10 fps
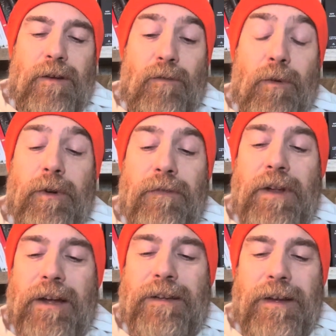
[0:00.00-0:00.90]
will
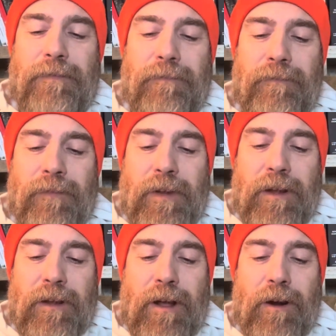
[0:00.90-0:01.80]
reflect it.
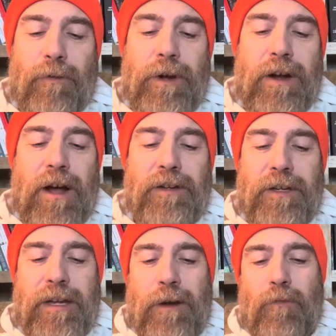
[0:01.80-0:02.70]
I'm going to read Asha
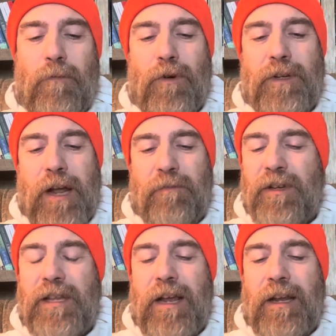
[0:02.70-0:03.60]
10 one more time,
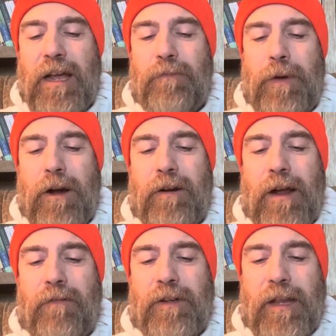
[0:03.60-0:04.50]
just that last
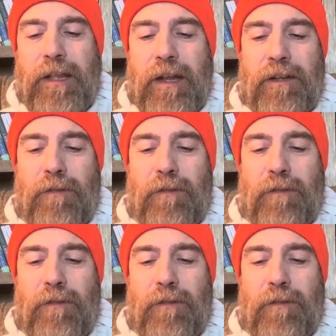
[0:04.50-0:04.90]
paragraph, because I think it's